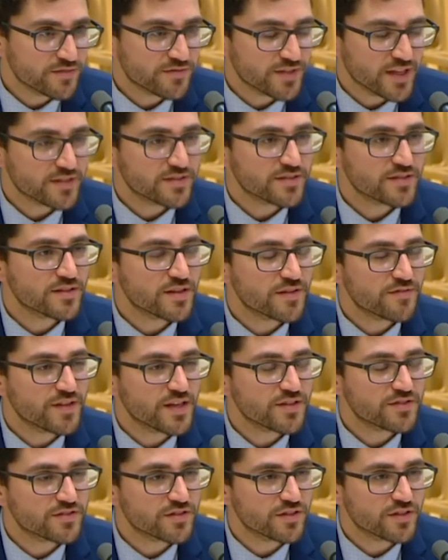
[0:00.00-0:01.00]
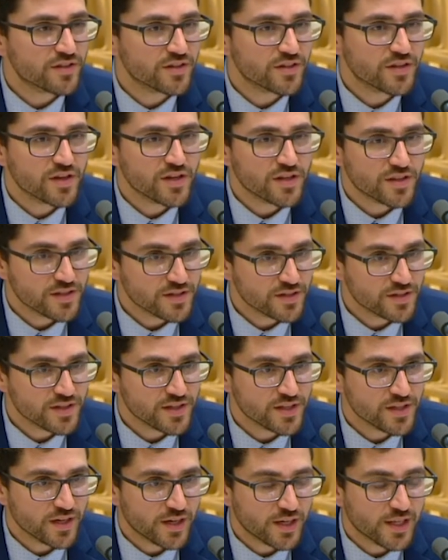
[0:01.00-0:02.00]
If that's if that's
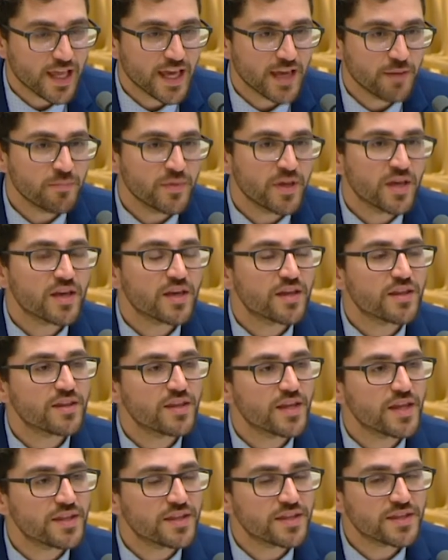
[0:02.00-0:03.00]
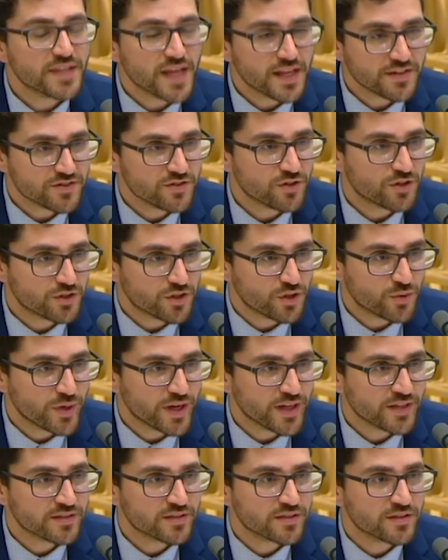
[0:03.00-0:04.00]
the claim, then that's not
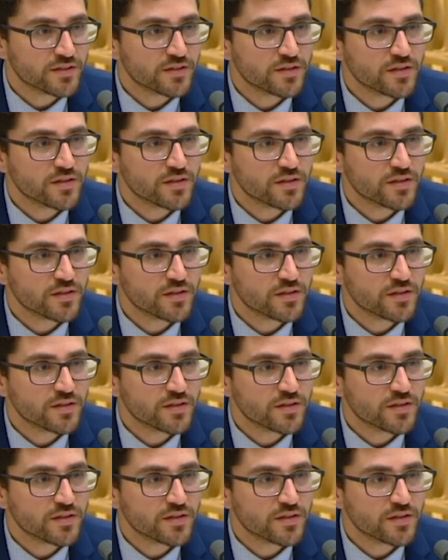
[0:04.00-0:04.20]
correct.